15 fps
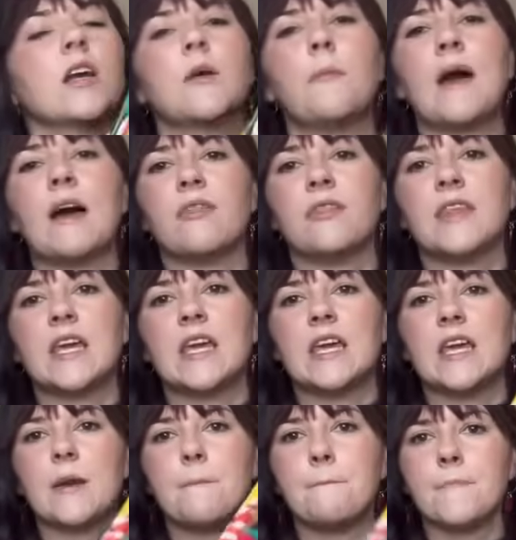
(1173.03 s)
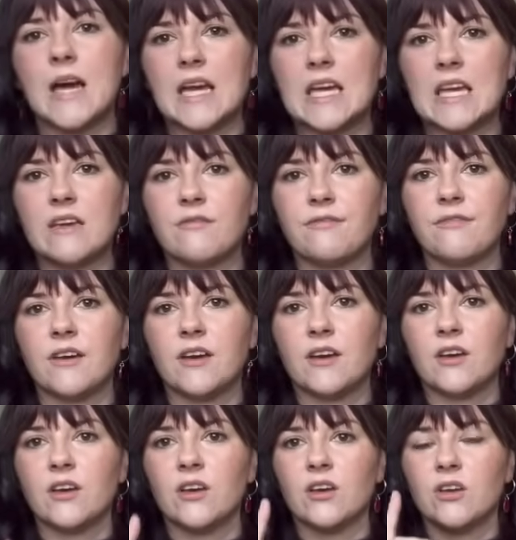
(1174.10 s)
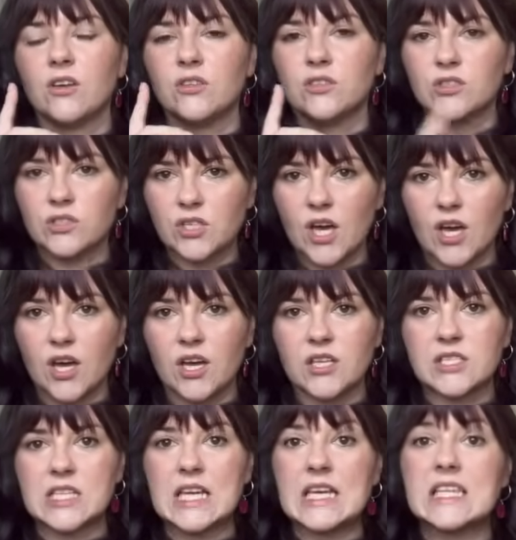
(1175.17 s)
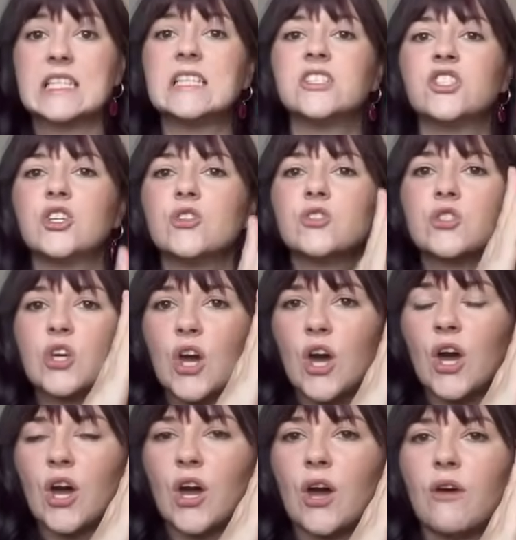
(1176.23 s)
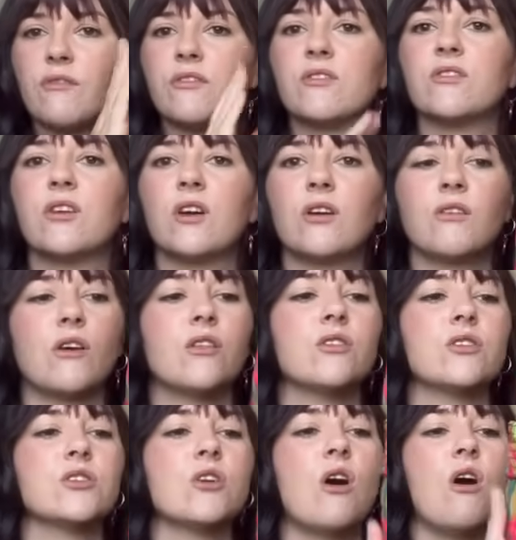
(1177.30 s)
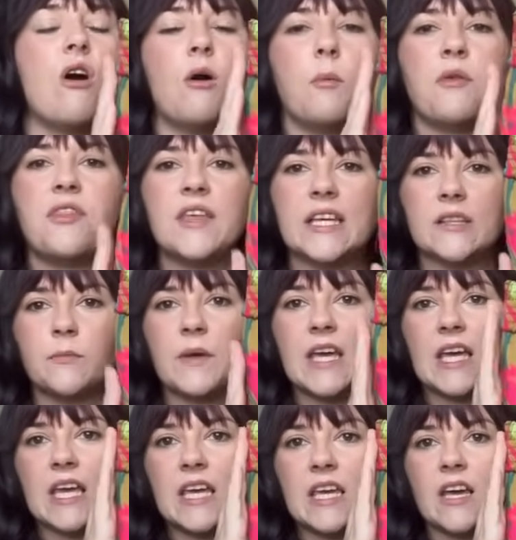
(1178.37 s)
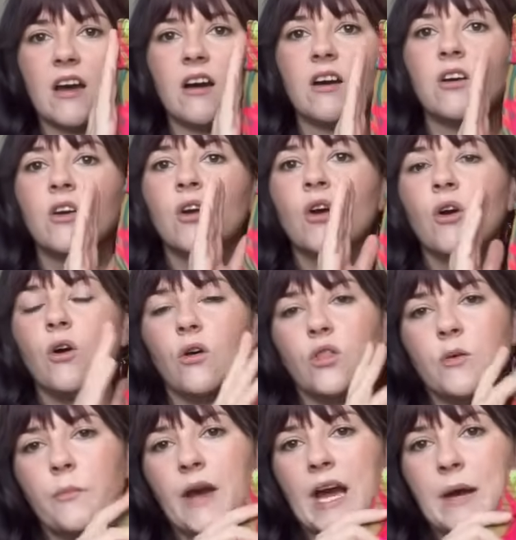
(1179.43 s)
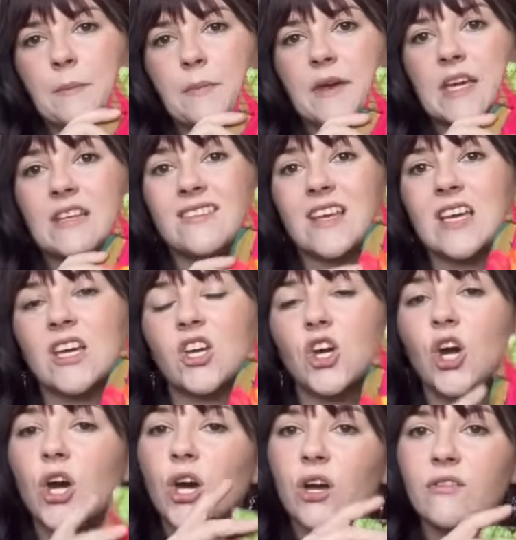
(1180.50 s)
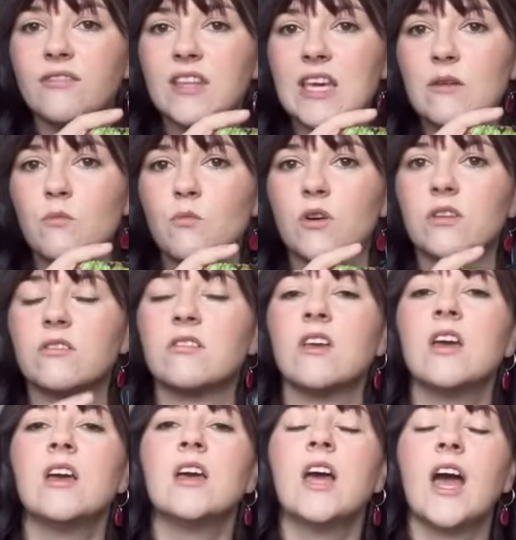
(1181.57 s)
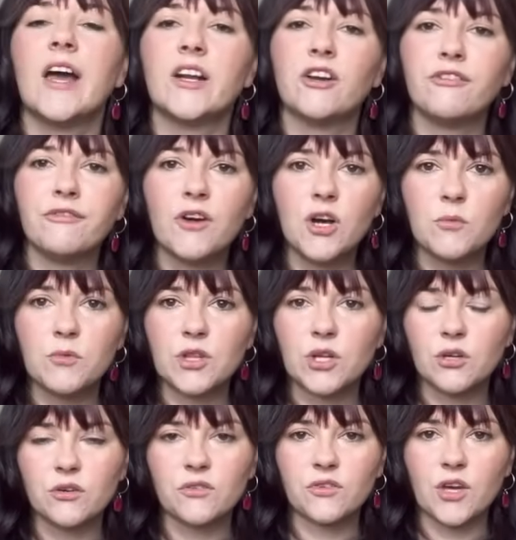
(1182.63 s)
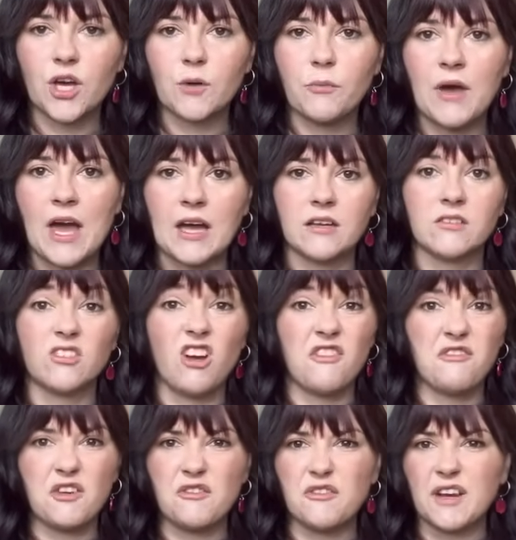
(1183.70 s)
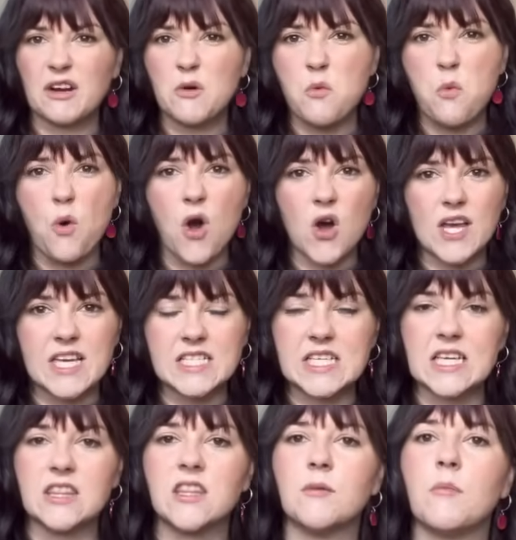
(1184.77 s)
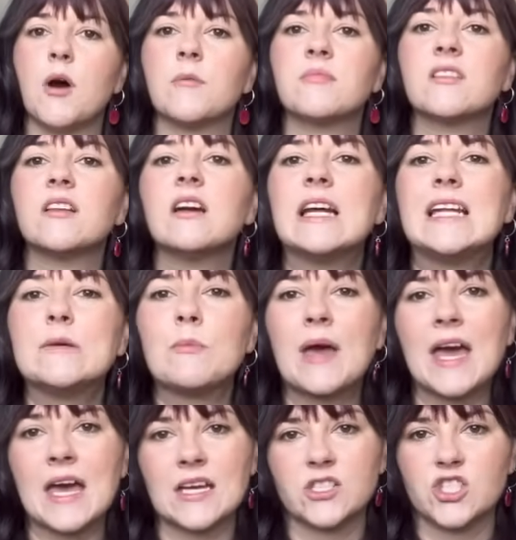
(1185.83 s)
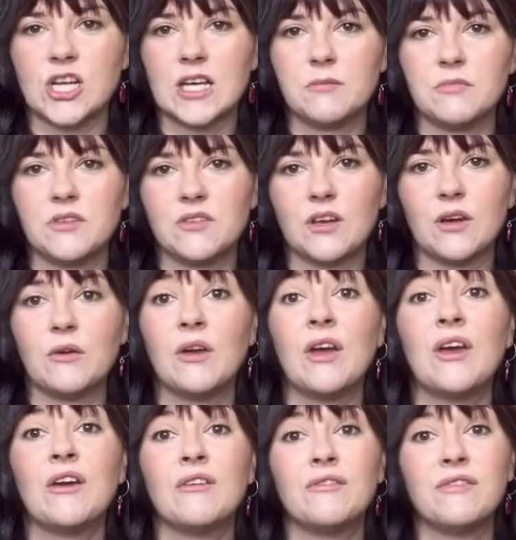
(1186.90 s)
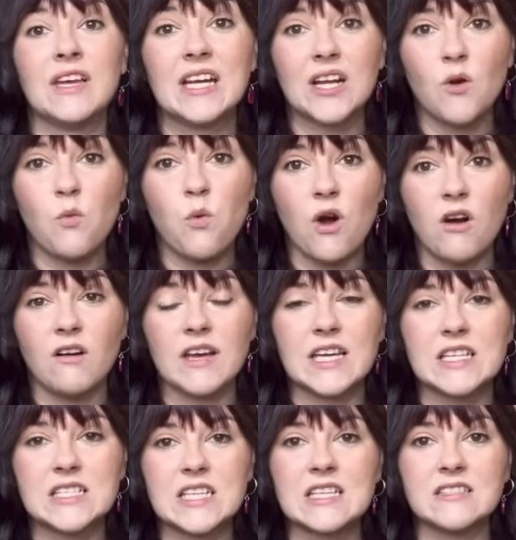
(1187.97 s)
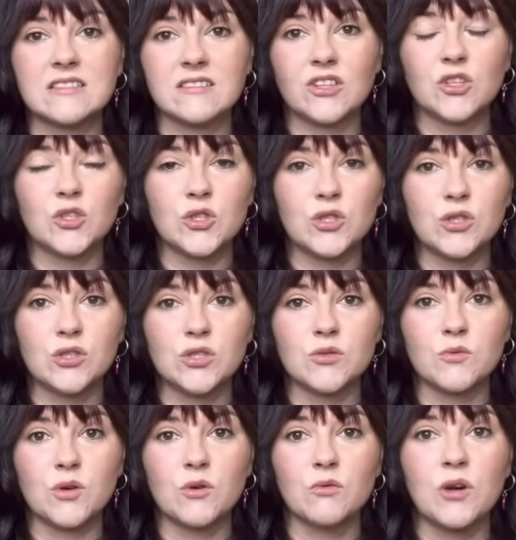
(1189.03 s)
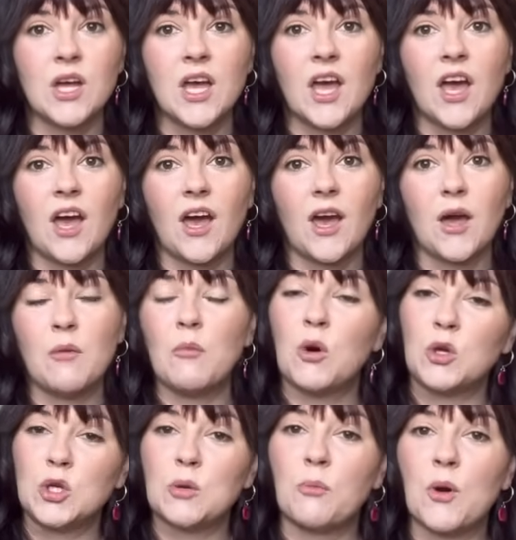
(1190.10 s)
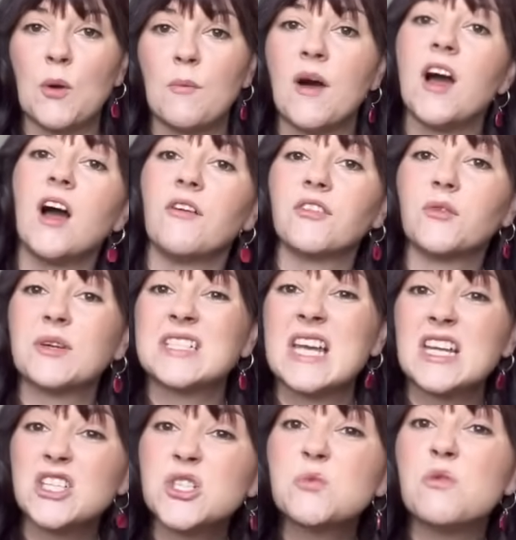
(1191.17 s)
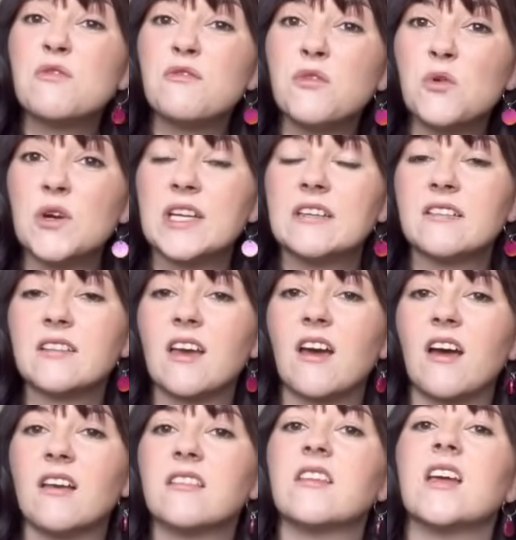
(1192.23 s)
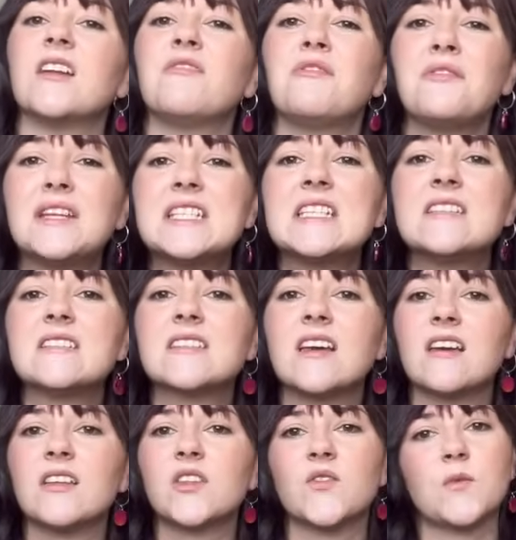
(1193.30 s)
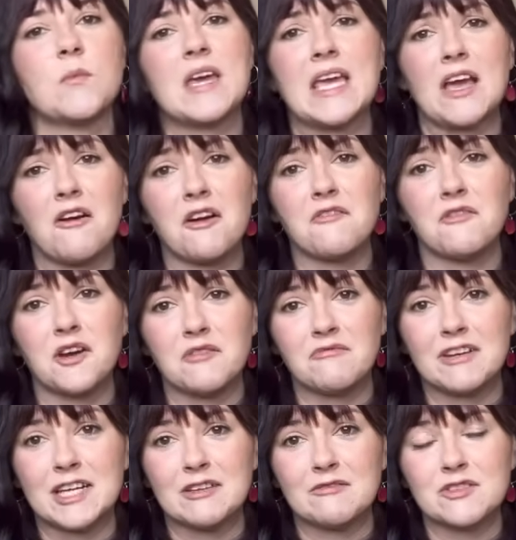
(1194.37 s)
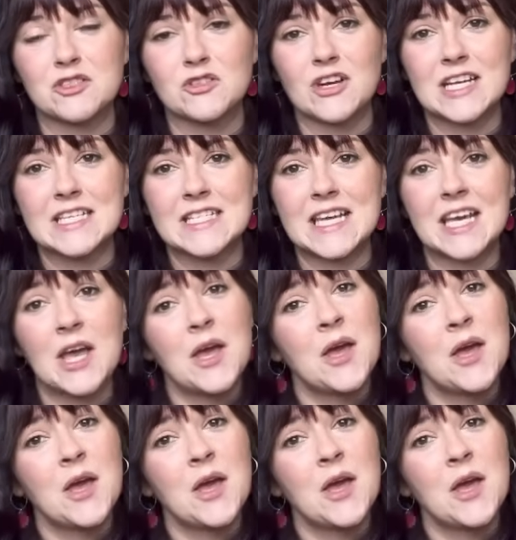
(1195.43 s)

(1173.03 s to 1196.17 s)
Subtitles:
about the Mave skirt is it does curve. So at the top, this bit here, on the pattern piece, it curves inwards. And I find with a lot of skirt patterns, I feel very wide in them. I'm slightly pear-shaped, so feeling wide isn't unusual on your bottom half. So I tend to avoid skirts, and fitted skirts for me, I find really frustrating,